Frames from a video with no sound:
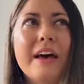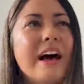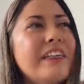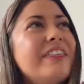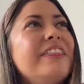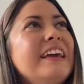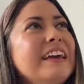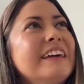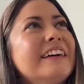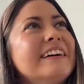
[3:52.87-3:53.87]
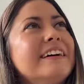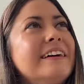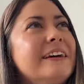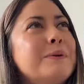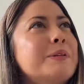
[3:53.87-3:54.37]
I think
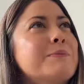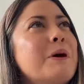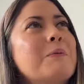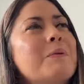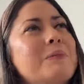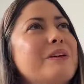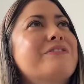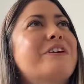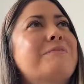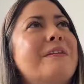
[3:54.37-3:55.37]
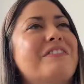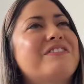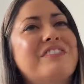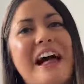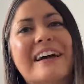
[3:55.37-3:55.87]
it was probably from my
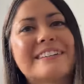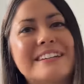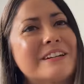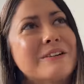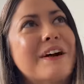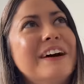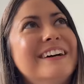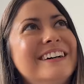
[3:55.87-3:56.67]
flax era.